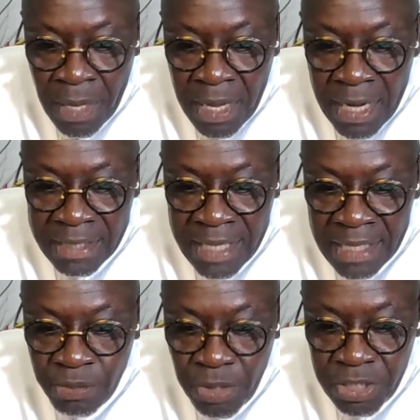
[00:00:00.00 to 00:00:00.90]
Alassane
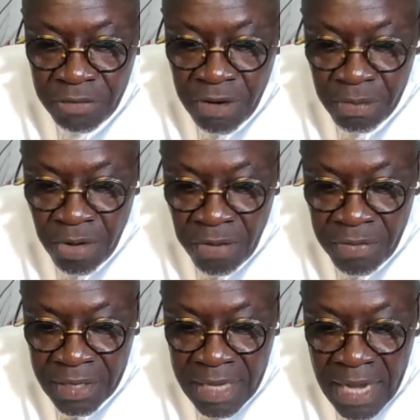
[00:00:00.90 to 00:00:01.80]
is watching from
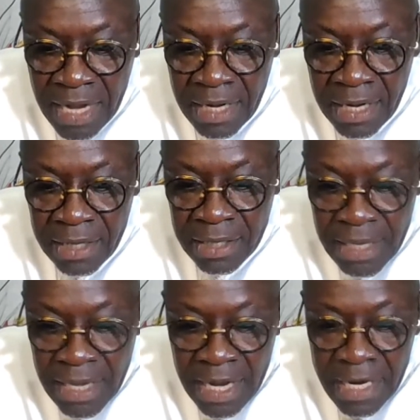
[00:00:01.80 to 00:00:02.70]
northern Ghana.
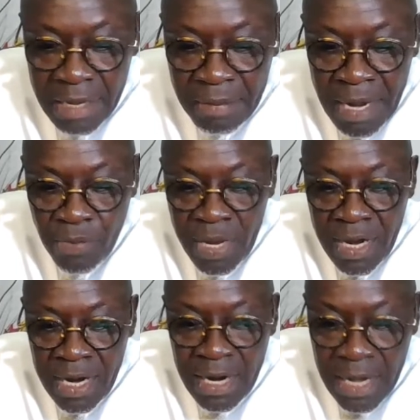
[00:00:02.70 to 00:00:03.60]
And
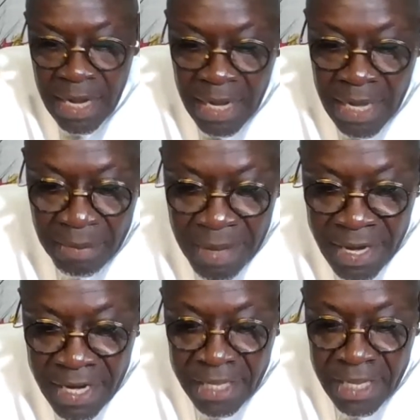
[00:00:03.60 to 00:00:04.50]
Emmanuel
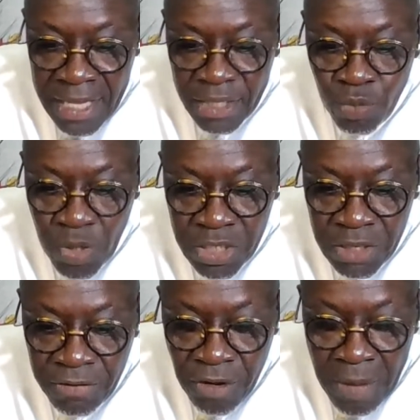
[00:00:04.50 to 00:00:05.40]
Emenike is
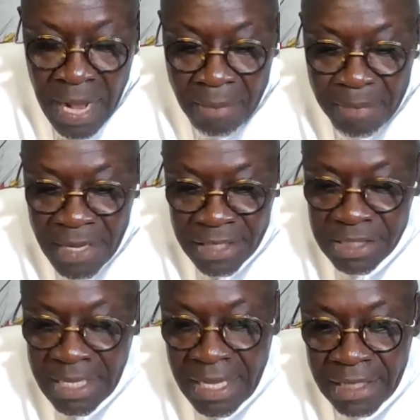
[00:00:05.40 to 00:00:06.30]
watching from Abia
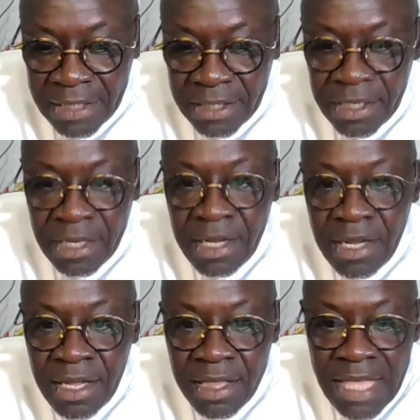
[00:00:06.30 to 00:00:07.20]
State.
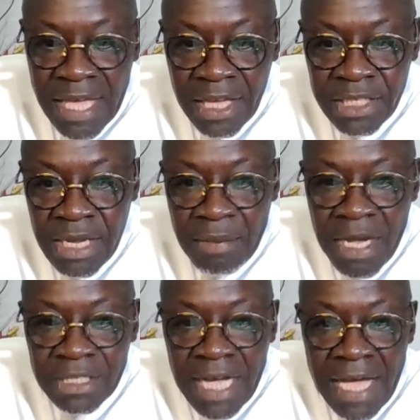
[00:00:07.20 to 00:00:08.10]
Thank you so
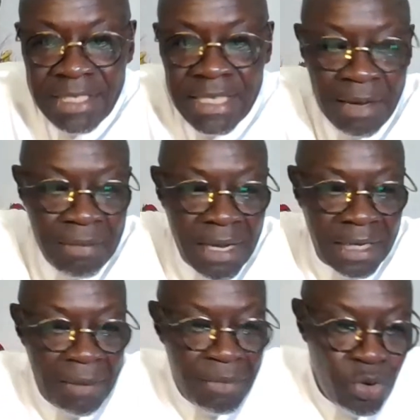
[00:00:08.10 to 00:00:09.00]
much, guys.
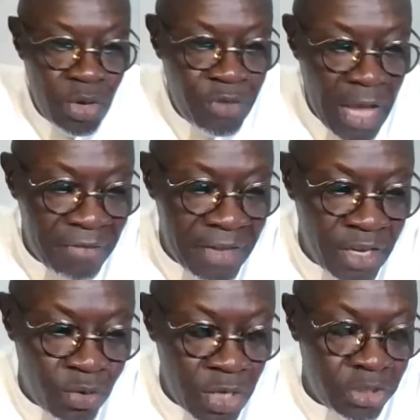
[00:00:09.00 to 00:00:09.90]
Let me know if you have any
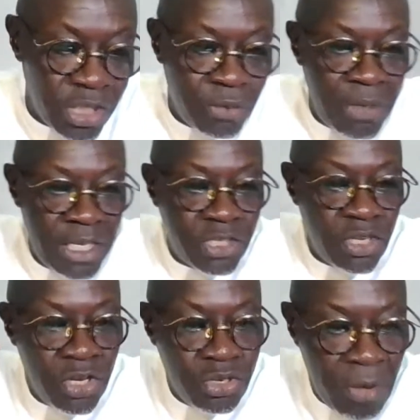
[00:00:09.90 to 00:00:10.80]
questions. Please
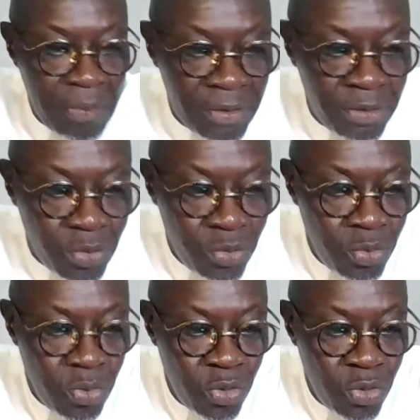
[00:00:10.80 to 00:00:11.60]
drop it through.